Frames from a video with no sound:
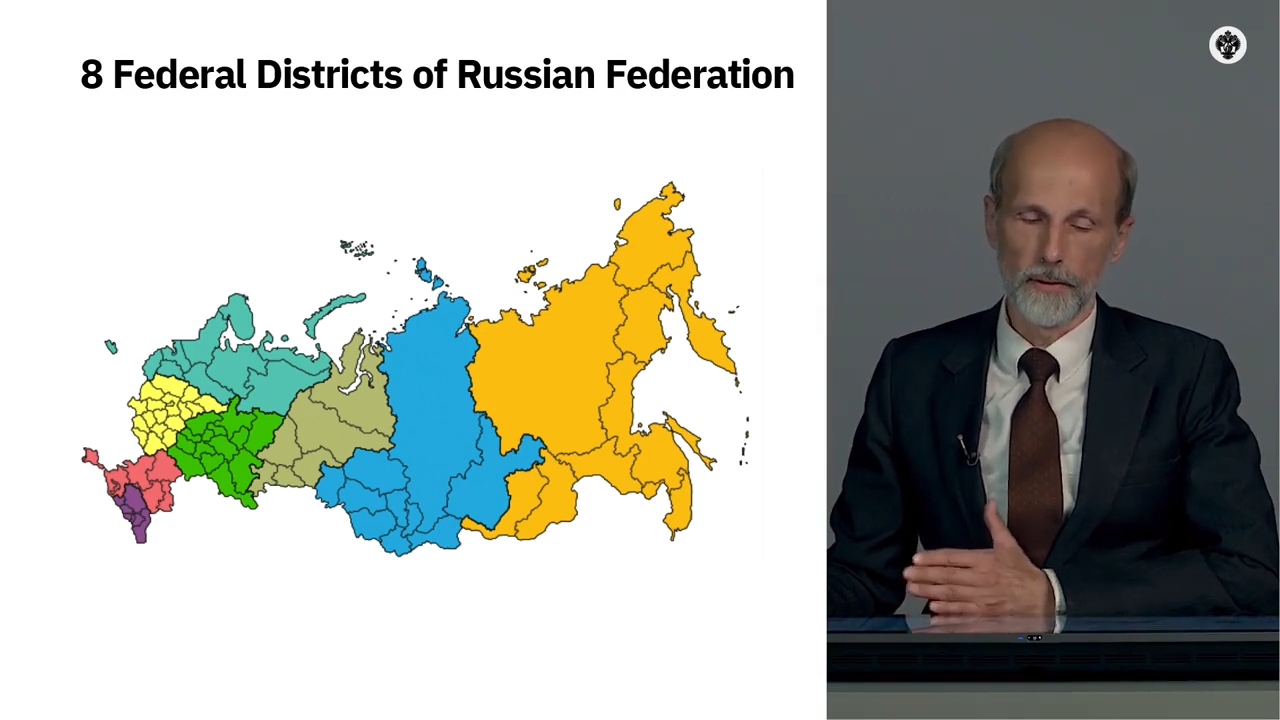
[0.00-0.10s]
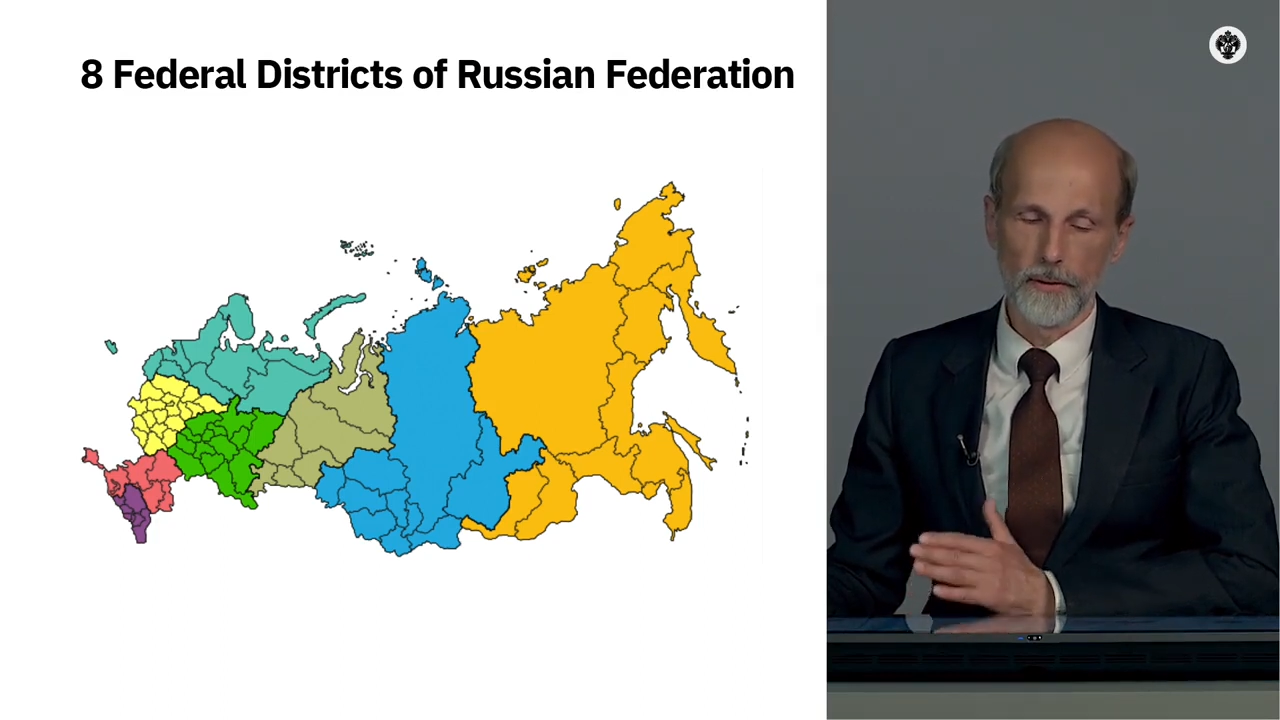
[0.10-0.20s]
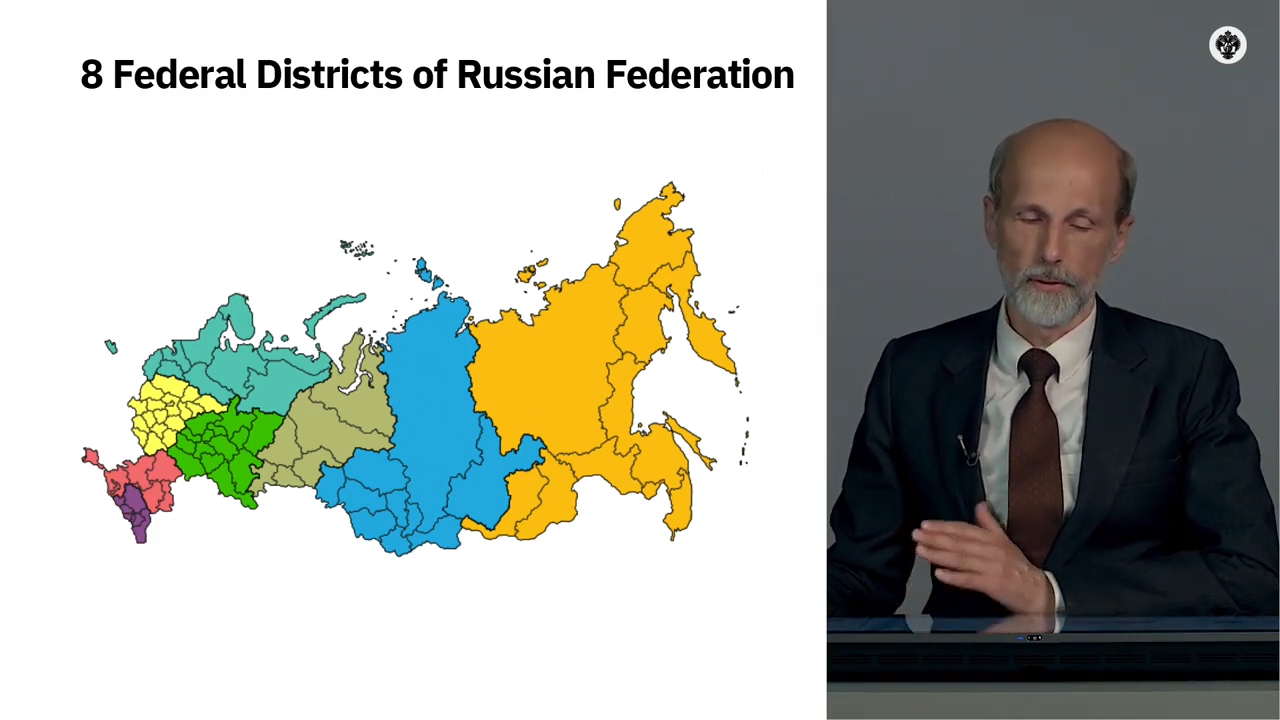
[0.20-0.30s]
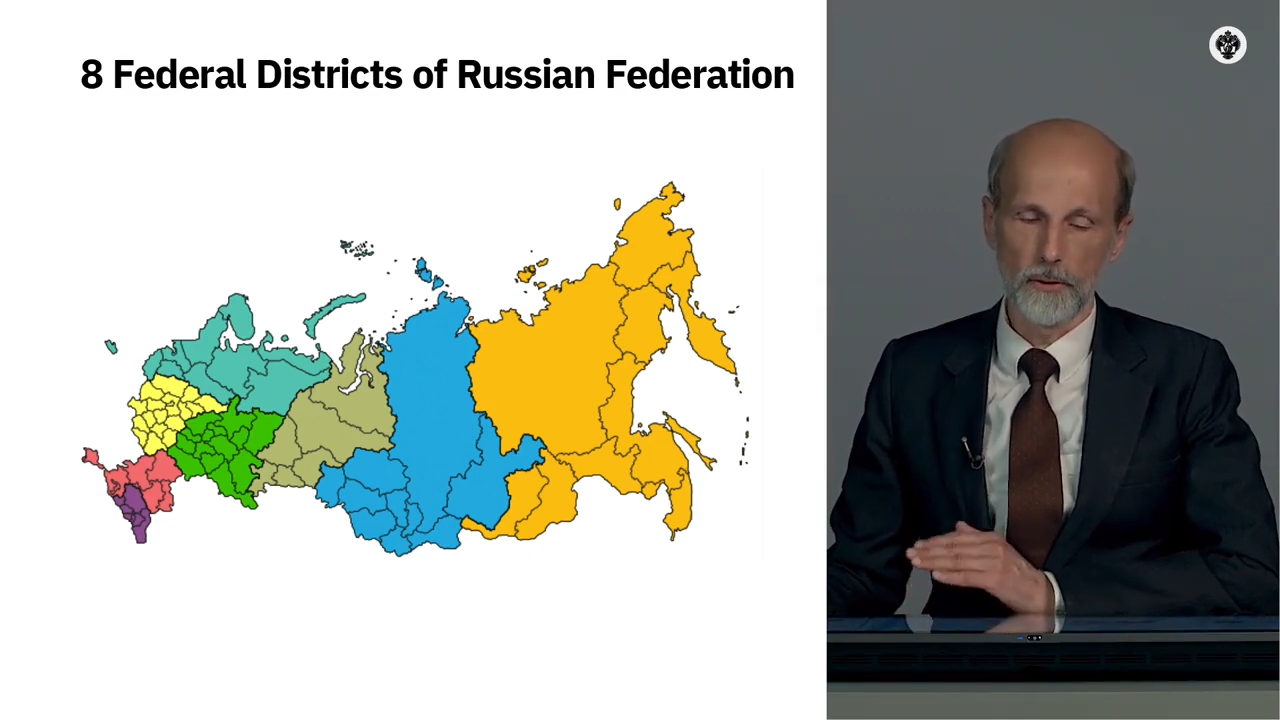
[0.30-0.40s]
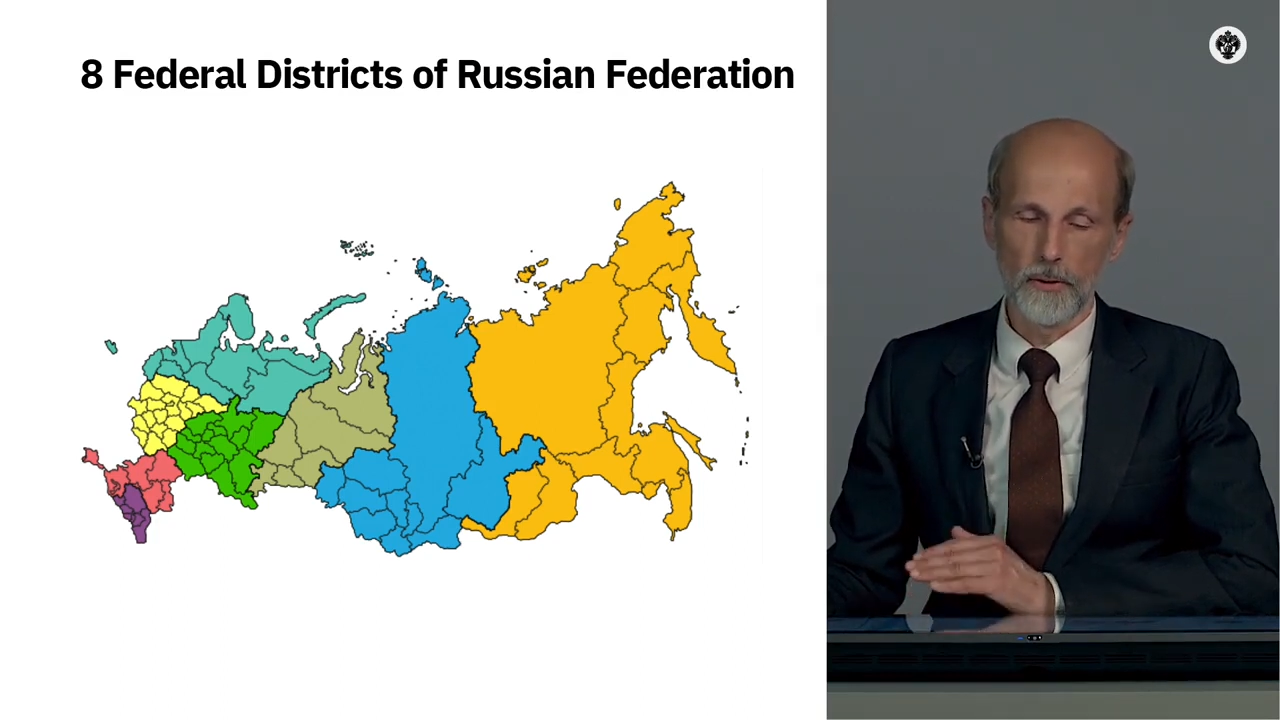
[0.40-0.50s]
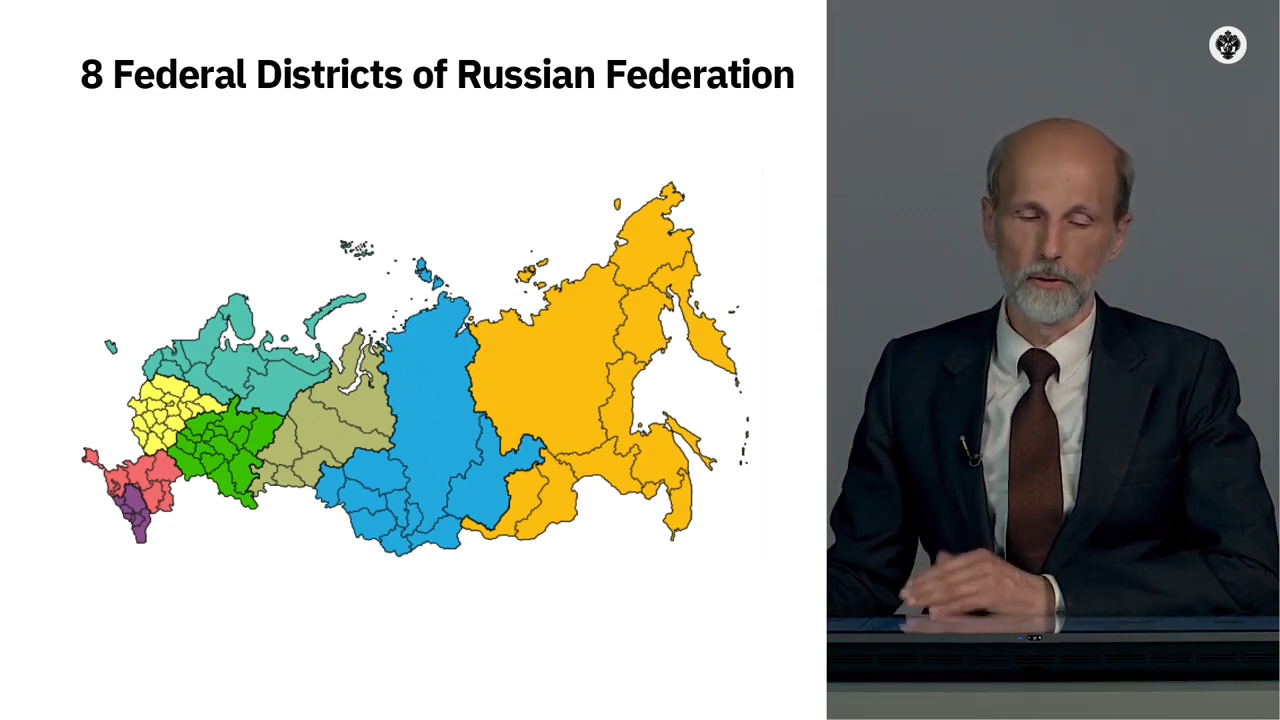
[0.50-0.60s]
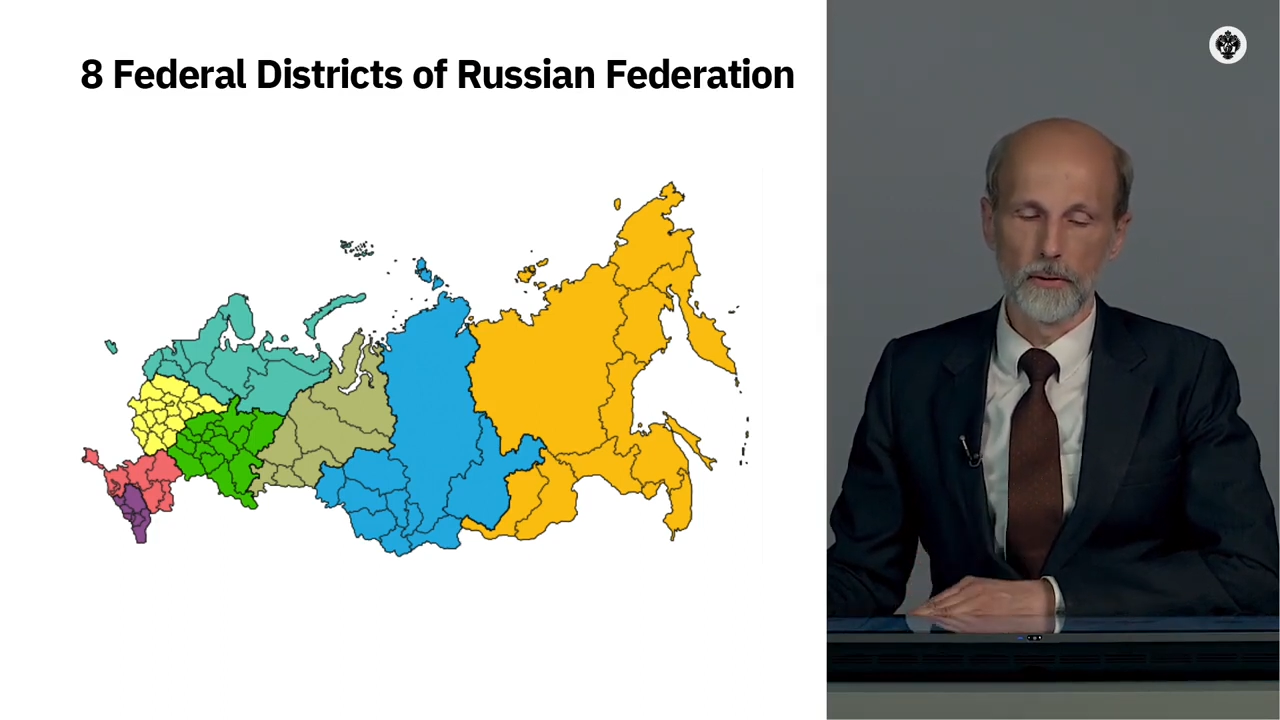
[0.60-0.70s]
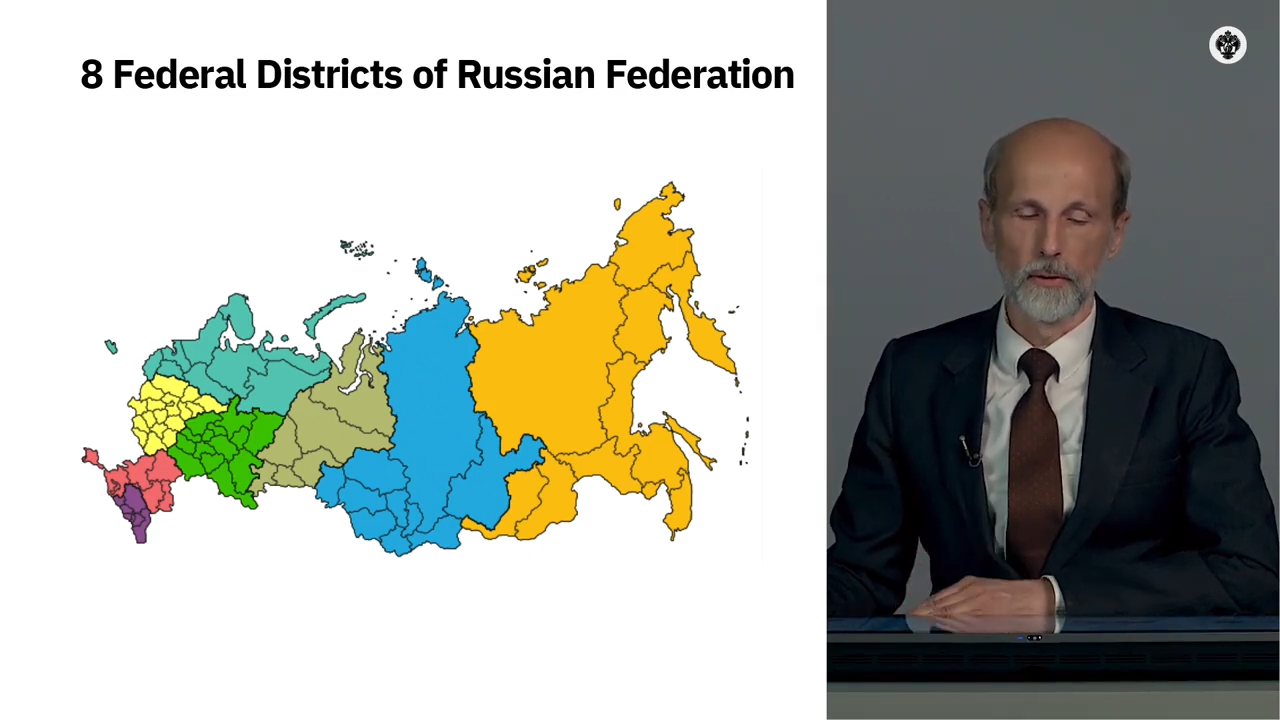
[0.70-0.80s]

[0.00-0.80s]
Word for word: decision